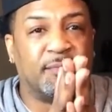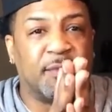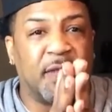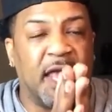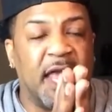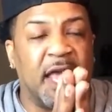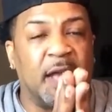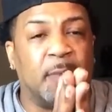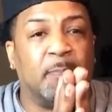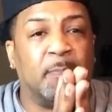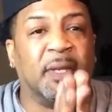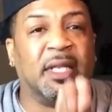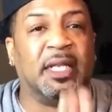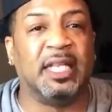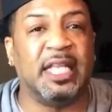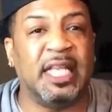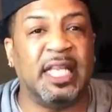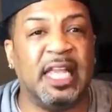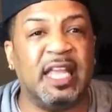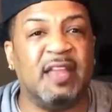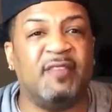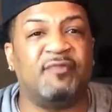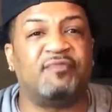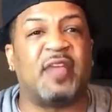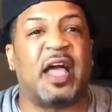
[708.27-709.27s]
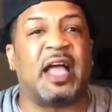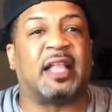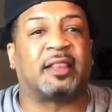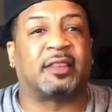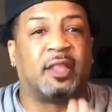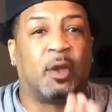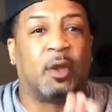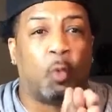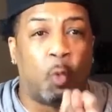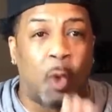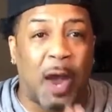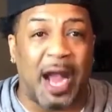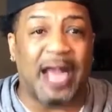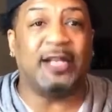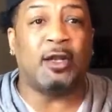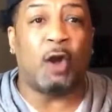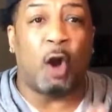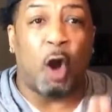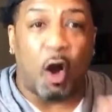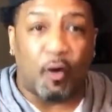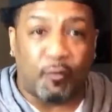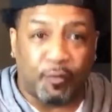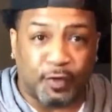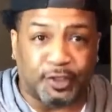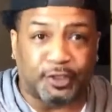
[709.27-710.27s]
believe that the white
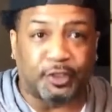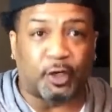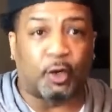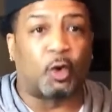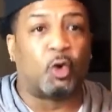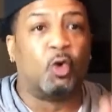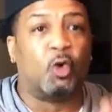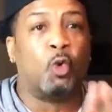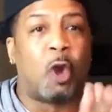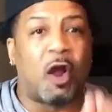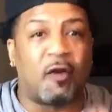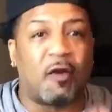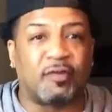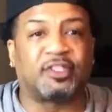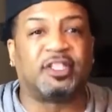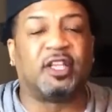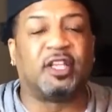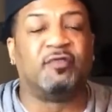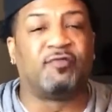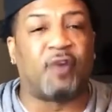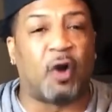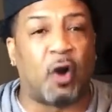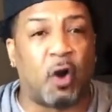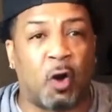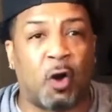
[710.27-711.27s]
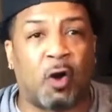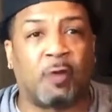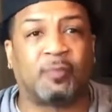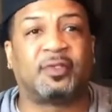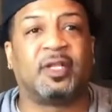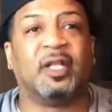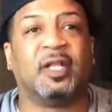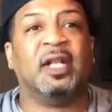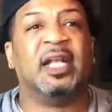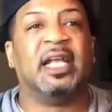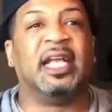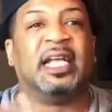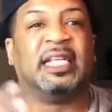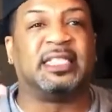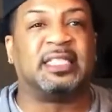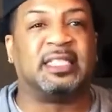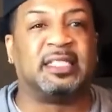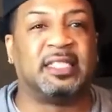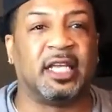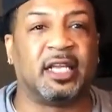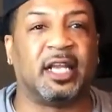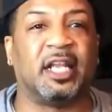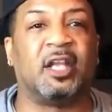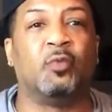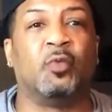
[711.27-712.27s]
officer, whoever's involved, is
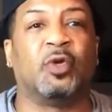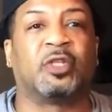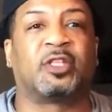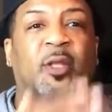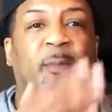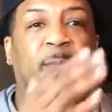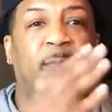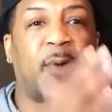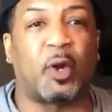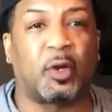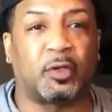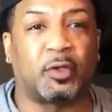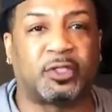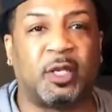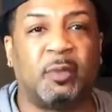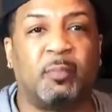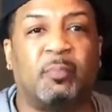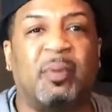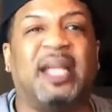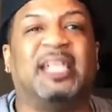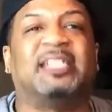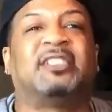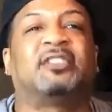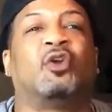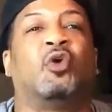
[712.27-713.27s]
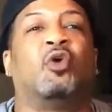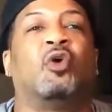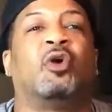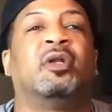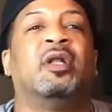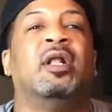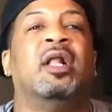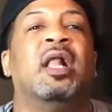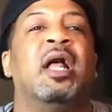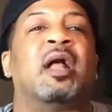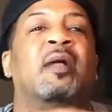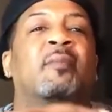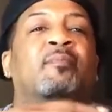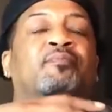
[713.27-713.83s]
dealing with the person based on